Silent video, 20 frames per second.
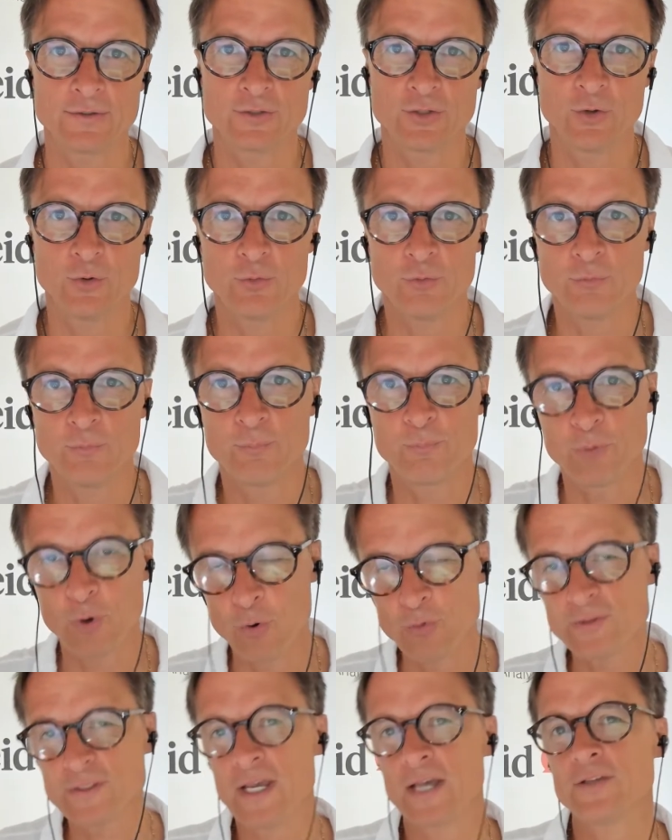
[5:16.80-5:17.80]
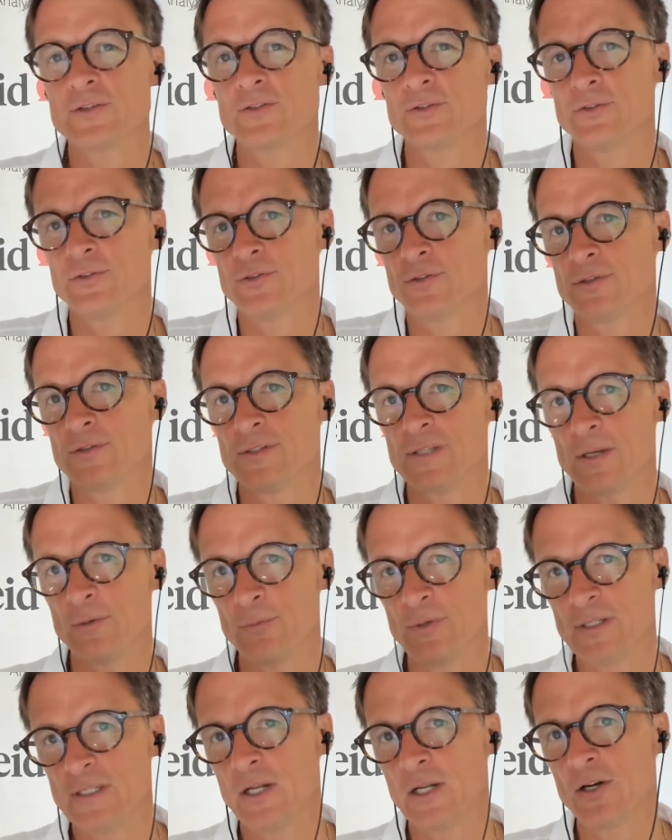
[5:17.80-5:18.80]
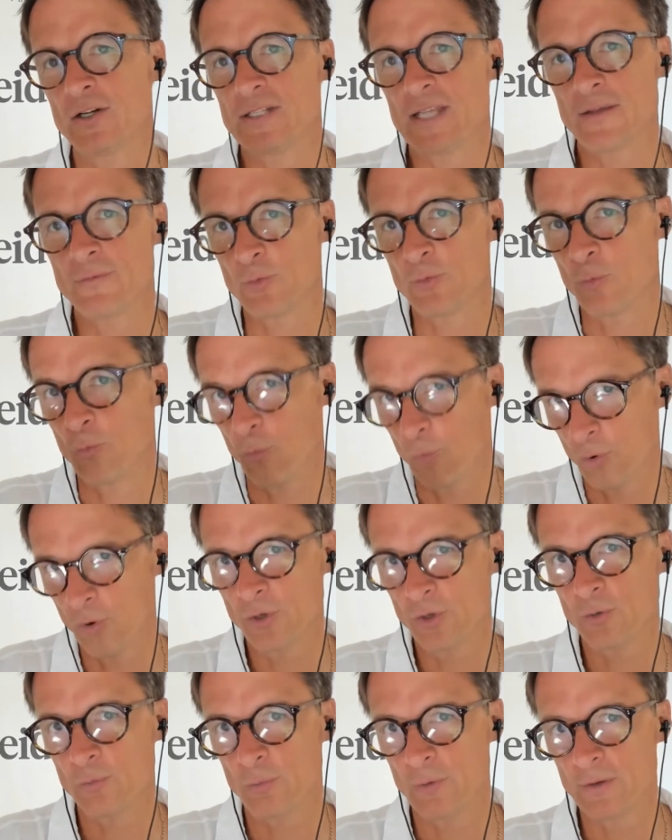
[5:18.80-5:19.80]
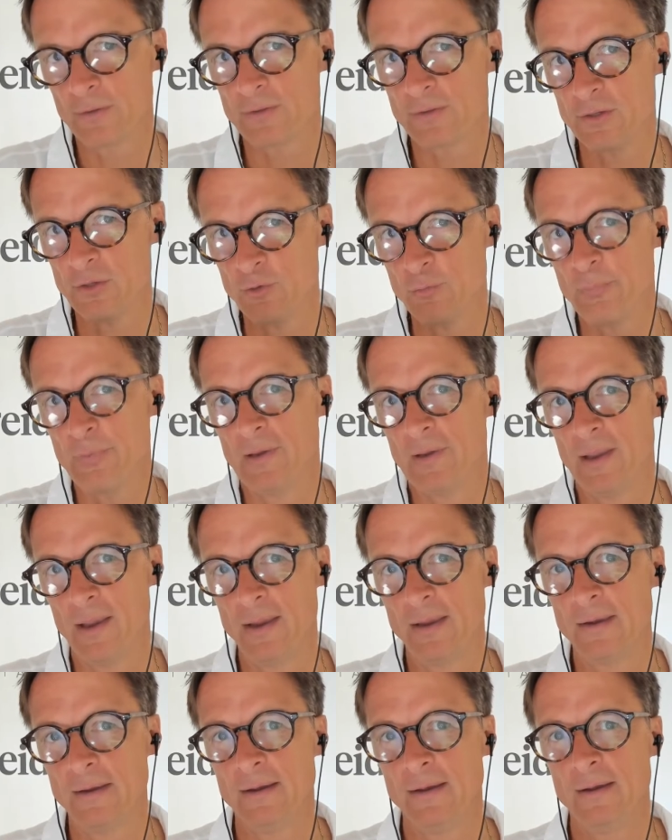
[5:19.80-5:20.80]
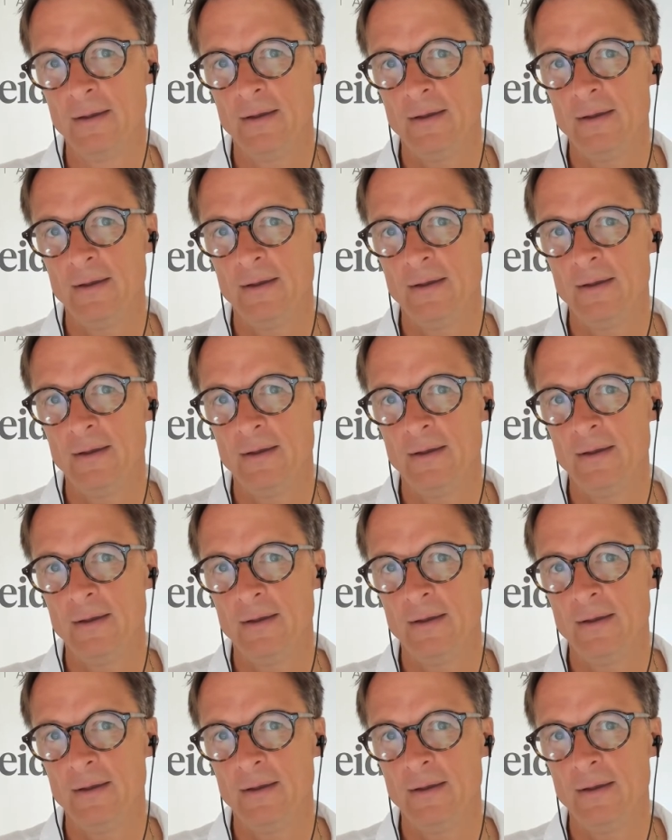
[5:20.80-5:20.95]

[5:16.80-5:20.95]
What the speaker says: so processors and retailers have to work with the UPA.